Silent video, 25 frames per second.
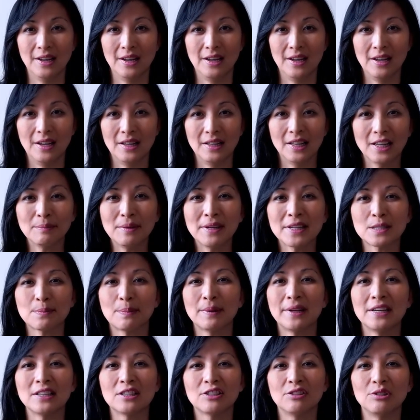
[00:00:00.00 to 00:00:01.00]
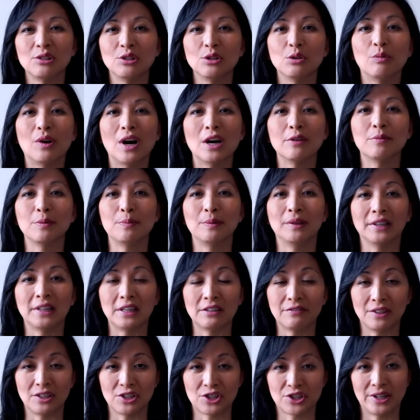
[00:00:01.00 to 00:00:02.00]
Let me explain to you why we
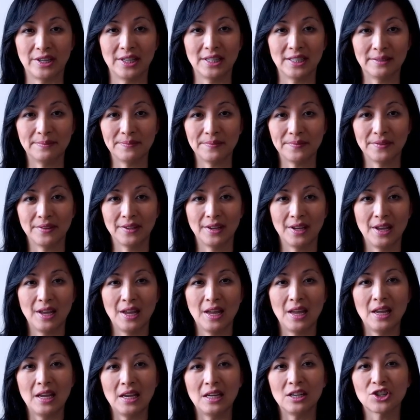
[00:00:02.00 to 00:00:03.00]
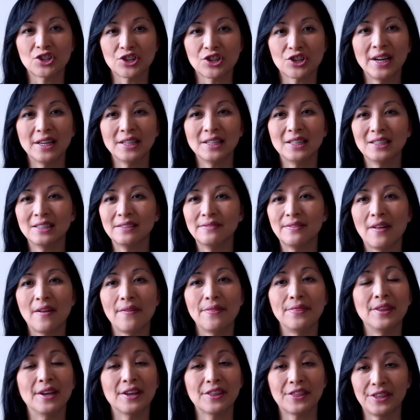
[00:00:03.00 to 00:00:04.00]
believe in China. In China,
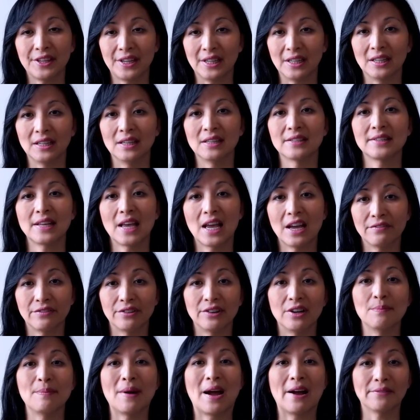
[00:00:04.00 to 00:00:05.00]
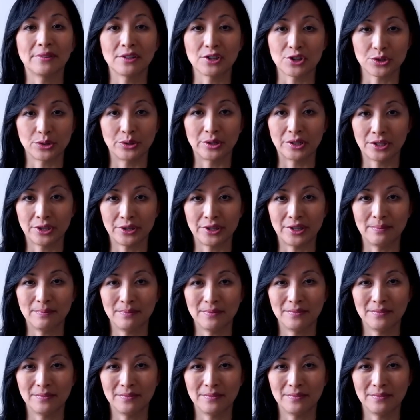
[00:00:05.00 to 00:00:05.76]
nothing is ever about the short term.